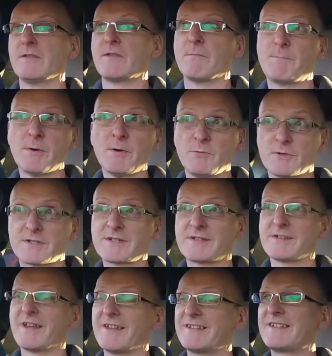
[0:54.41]
The boot's
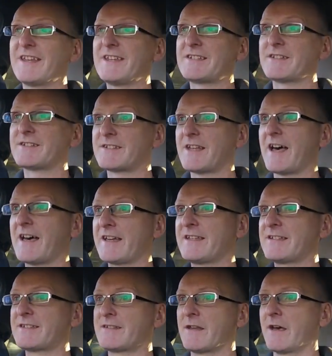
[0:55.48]
a decent
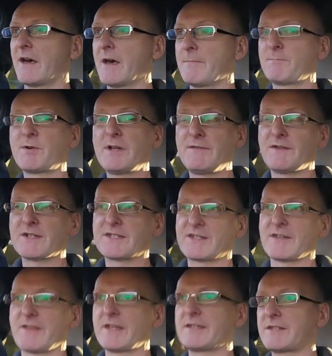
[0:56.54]
size. Previous
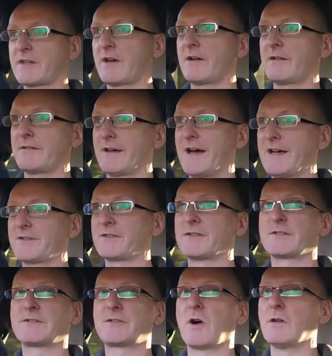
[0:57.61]
to this car, I had
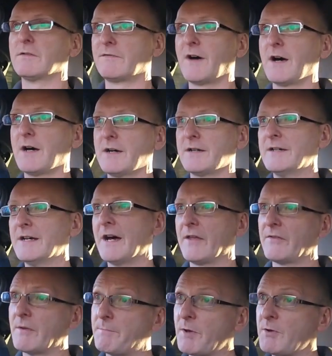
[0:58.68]
a Golf R,
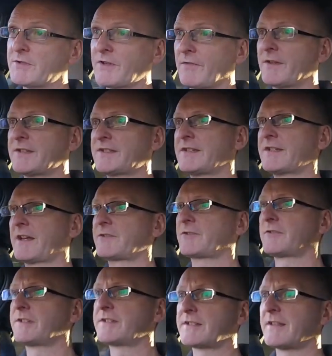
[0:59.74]
and the boot on this is
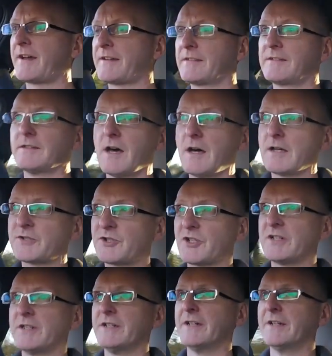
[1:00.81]
actually slightly larger.